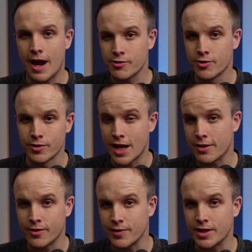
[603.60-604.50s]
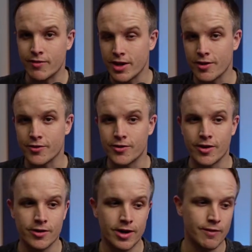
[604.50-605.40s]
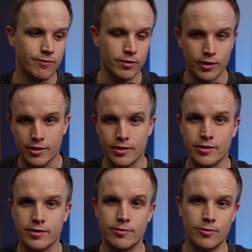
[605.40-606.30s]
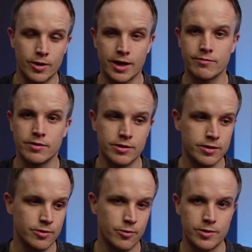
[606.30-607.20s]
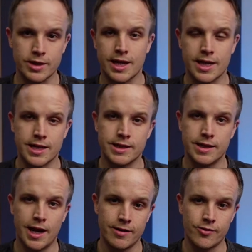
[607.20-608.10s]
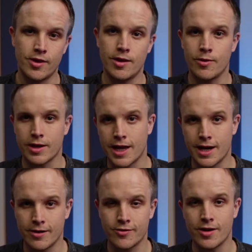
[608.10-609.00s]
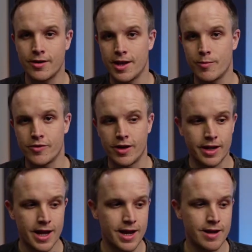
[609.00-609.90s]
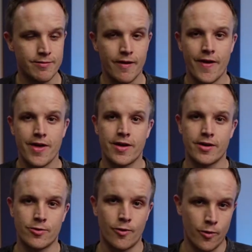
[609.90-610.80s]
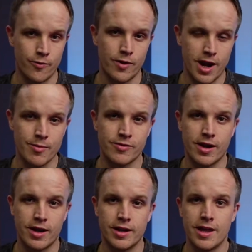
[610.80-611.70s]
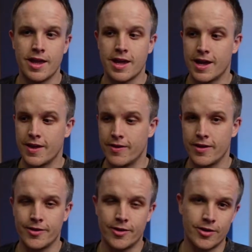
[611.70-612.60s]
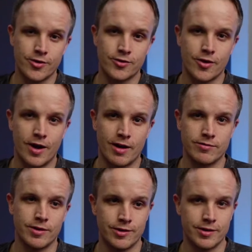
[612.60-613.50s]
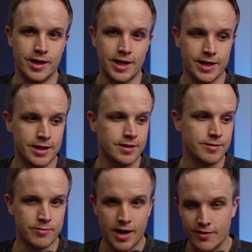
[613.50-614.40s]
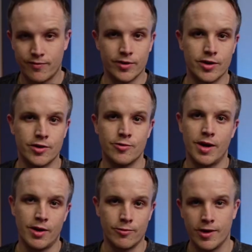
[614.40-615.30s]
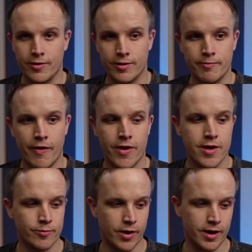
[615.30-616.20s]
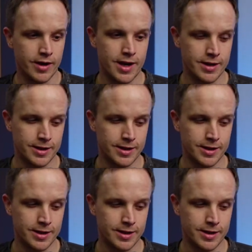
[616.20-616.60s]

after doing 950 videos though, I've learned what can I say on Amazon Live or for Amazon, and then also I've learned like my flow, my rhythm, but